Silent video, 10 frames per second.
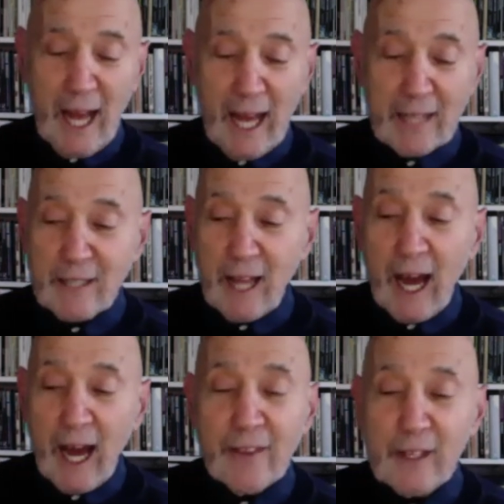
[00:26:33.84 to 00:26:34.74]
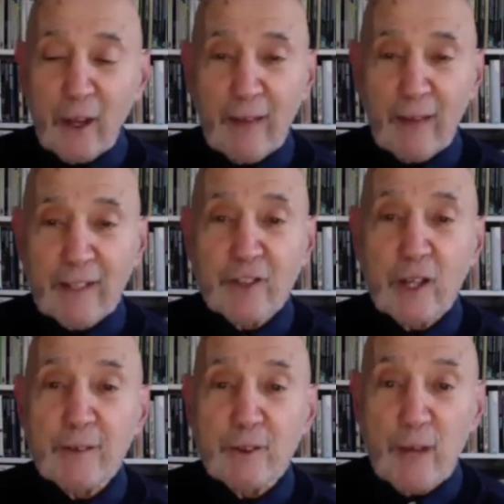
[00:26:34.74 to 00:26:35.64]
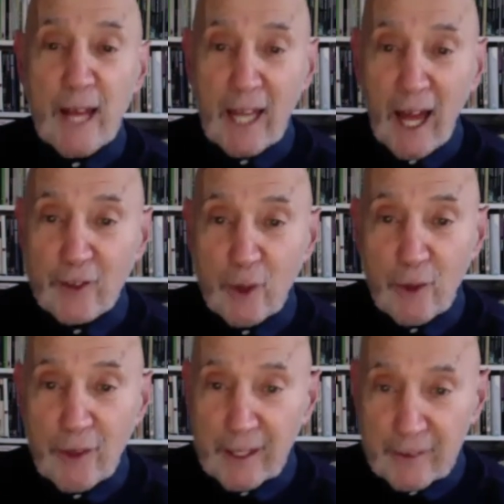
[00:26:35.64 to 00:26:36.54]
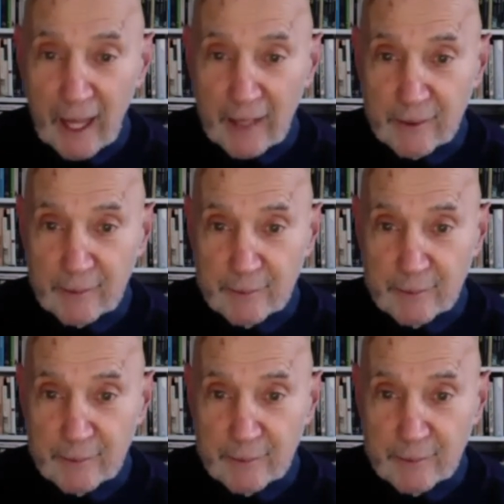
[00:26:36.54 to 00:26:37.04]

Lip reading: And I think a lot of actors don't even realize or think that,